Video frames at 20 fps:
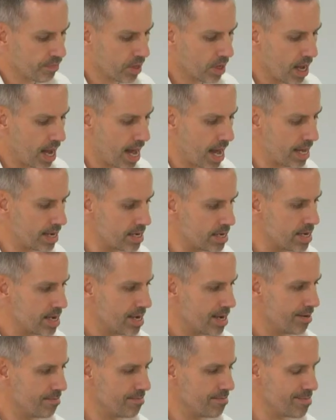And
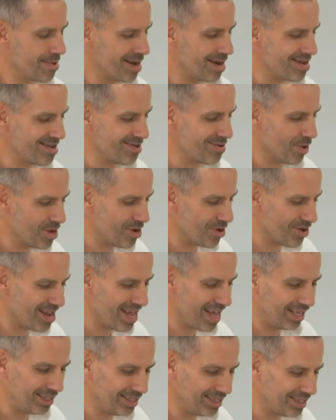when you're an
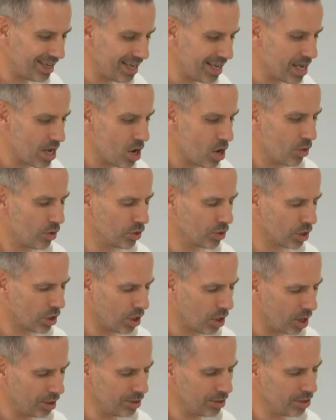agency, there's a
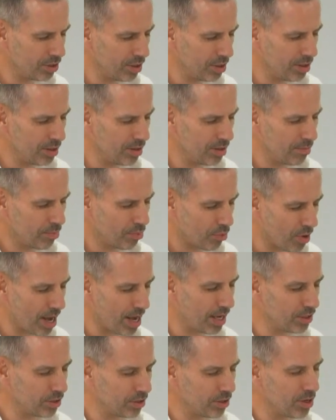constant
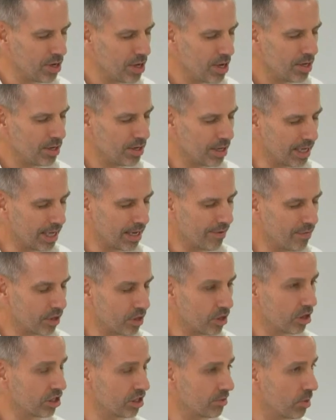pressure to give the
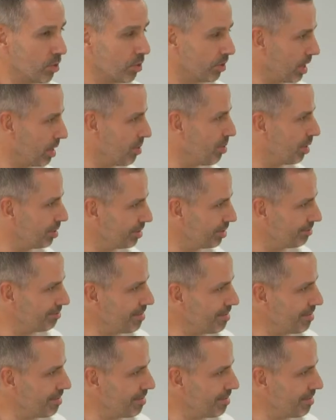customer what they want.